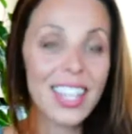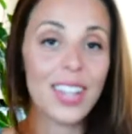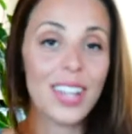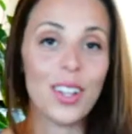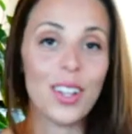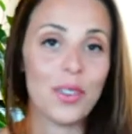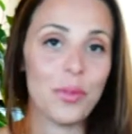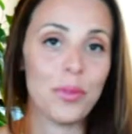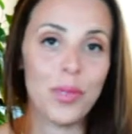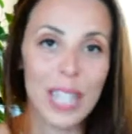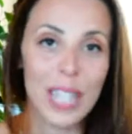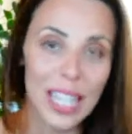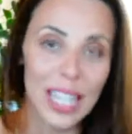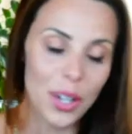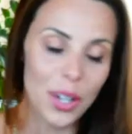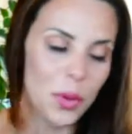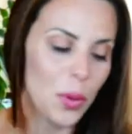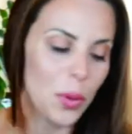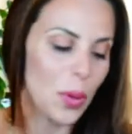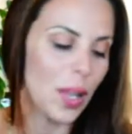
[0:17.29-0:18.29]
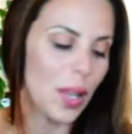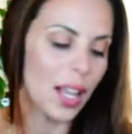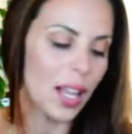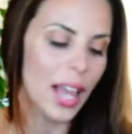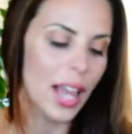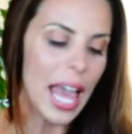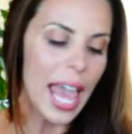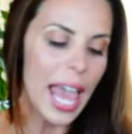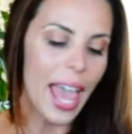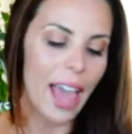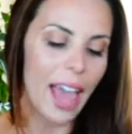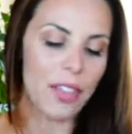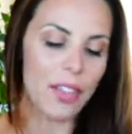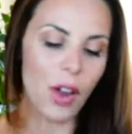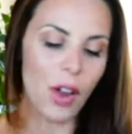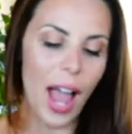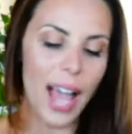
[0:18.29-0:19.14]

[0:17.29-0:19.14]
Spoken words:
They look really cool, and they're